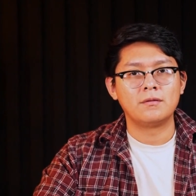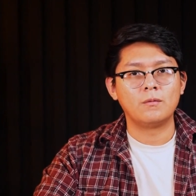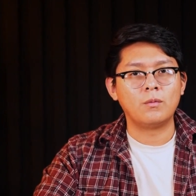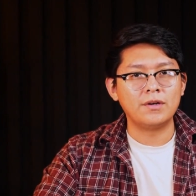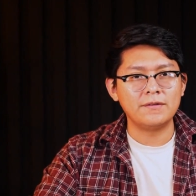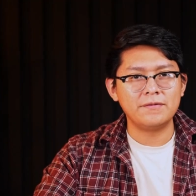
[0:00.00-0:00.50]

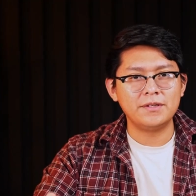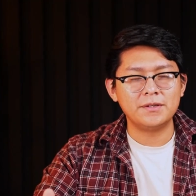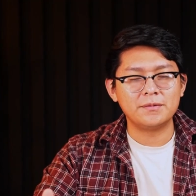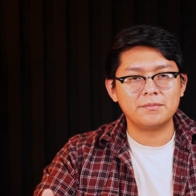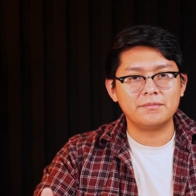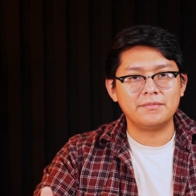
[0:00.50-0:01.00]
what if you
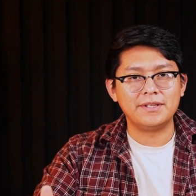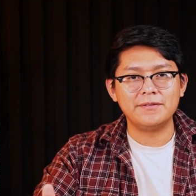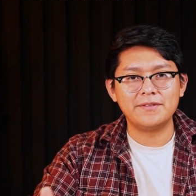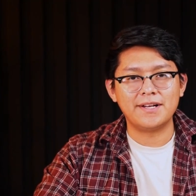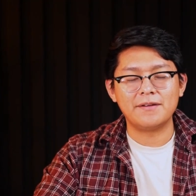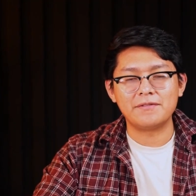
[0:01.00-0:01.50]
don't
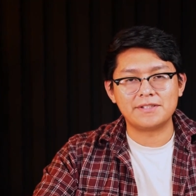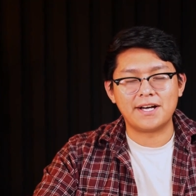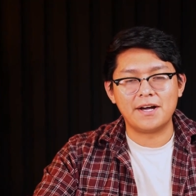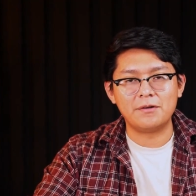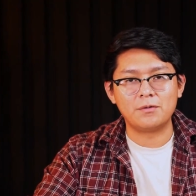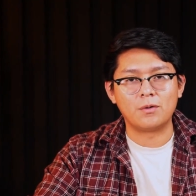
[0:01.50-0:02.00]
even have a
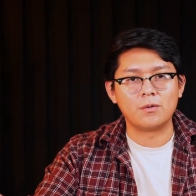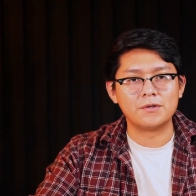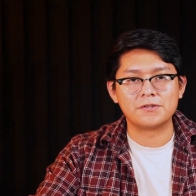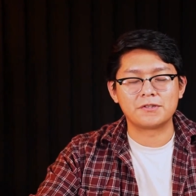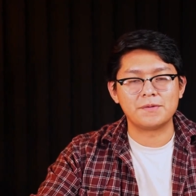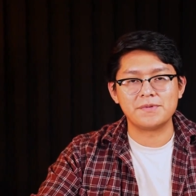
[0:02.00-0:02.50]
title or
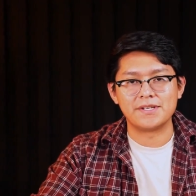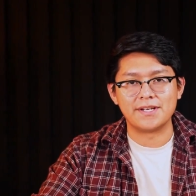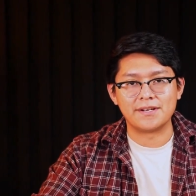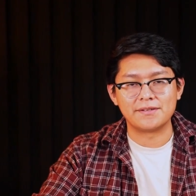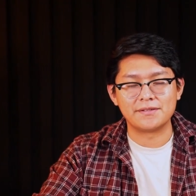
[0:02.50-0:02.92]
description yet?